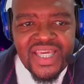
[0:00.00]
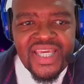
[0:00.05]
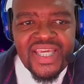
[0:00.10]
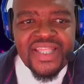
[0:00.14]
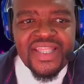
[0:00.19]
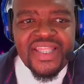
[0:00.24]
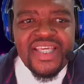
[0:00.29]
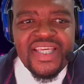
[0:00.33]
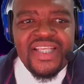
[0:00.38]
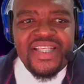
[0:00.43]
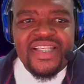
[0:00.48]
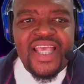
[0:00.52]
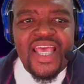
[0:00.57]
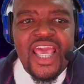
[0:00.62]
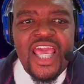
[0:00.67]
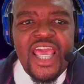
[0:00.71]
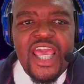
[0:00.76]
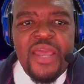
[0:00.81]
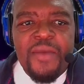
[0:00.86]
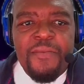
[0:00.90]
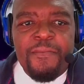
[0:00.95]
it is
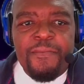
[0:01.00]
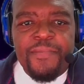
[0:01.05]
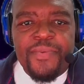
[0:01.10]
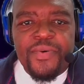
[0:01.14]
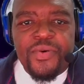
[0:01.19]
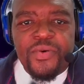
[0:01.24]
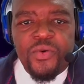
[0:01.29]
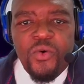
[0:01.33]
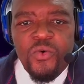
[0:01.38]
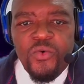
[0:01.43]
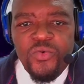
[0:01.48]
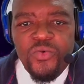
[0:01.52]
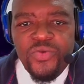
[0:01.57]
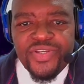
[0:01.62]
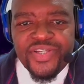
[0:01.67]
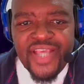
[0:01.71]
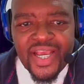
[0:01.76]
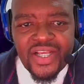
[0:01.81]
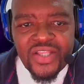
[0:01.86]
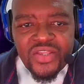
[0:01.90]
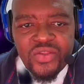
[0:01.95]
a
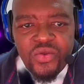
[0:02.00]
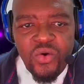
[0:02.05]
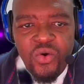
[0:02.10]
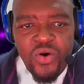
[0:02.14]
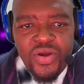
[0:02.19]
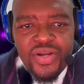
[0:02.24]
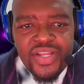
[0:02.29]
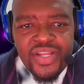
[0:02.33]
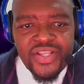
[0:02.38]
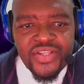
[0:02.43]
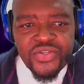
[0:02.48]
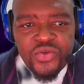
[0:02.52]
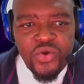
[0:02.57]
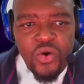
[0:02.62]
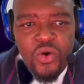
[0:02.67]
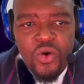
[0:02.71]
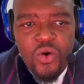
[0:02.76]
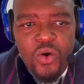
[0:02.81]
project on its